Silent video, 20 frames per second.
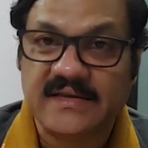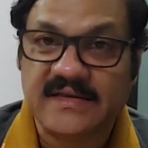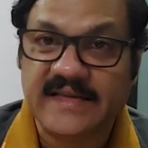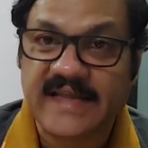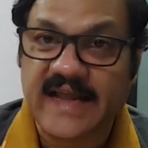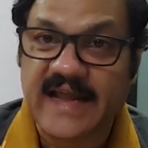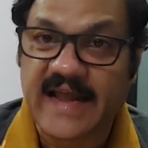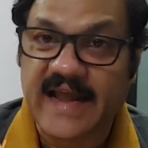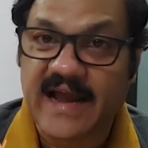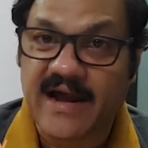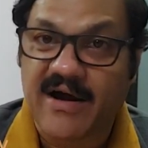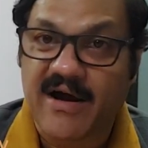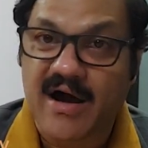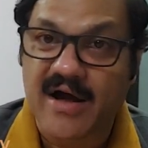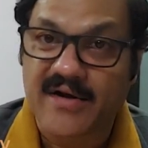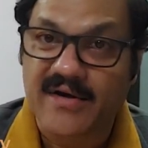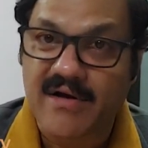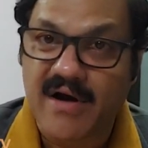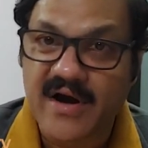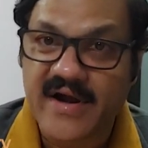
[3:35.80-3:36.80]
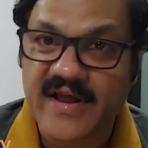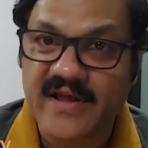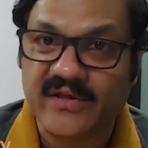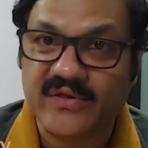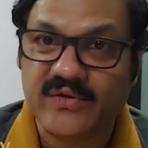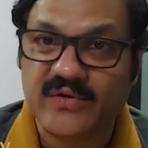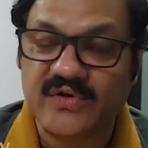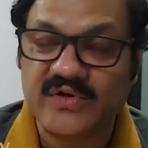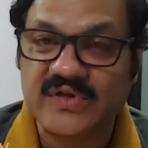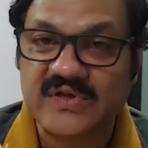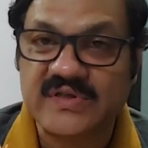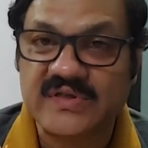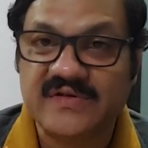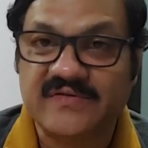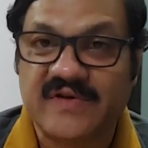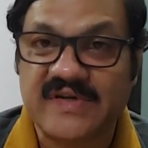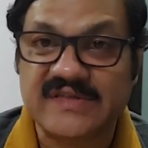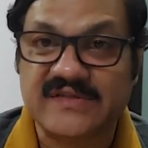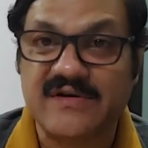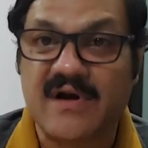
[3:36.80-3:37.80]
they are not Hindus
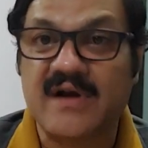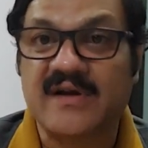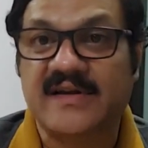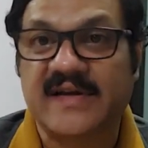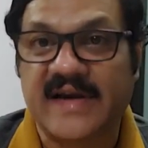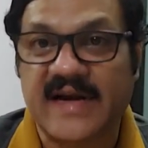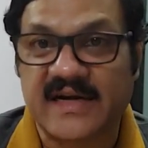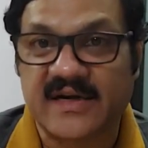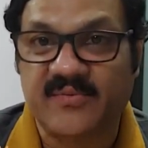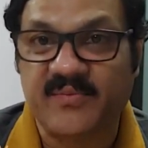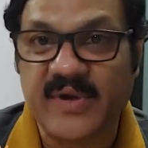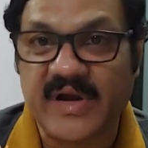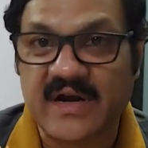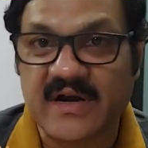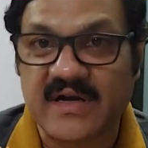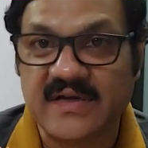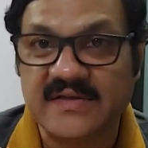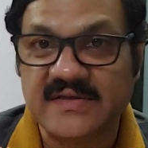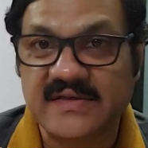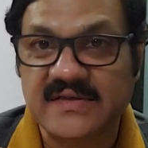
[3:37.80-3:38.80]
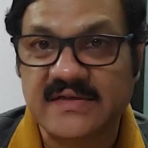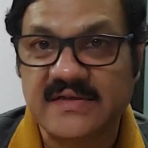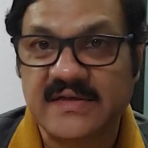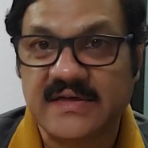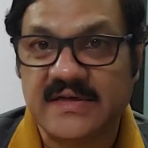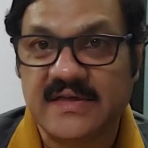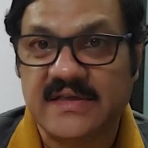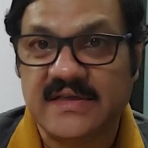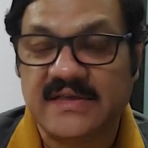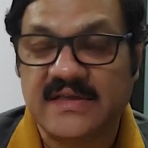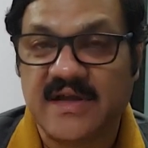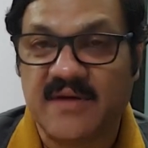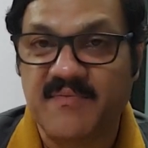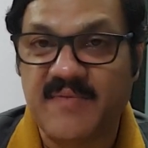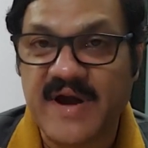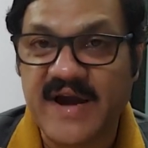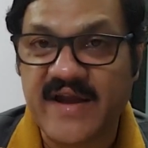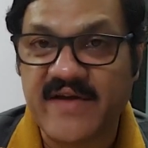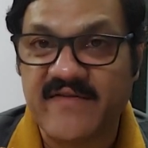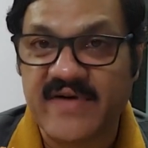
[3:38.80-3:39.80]
was not correct, because the
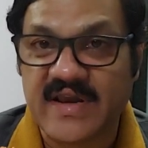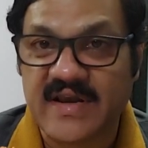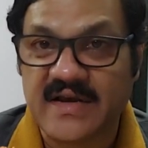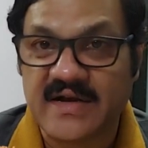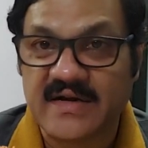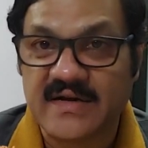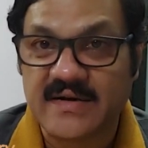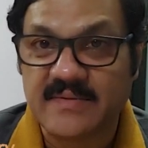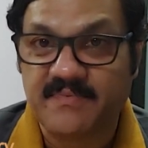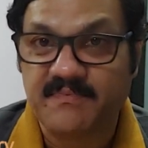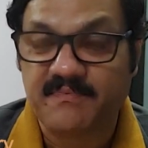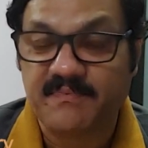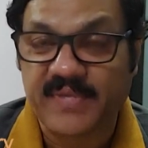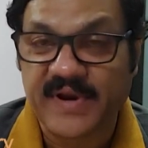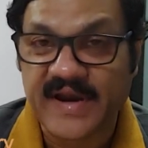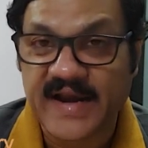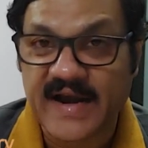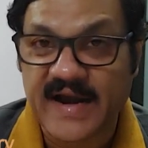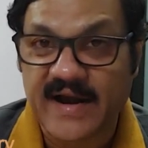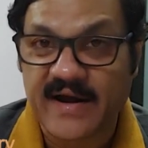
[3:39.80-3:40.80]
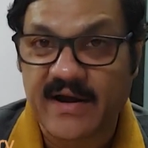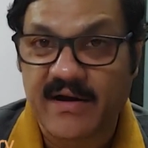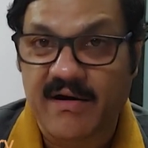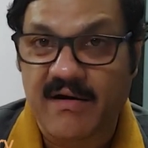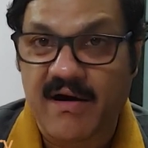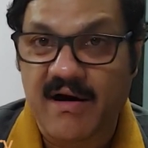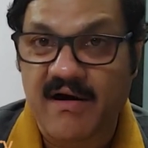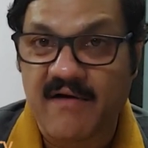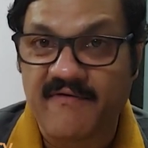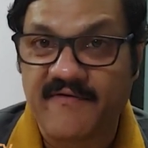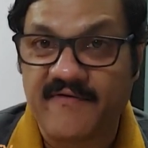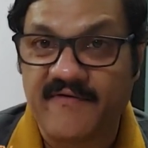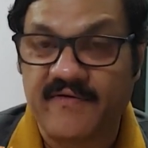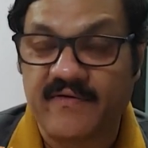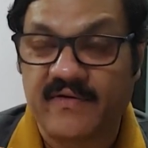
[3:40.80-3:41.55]
medieval period of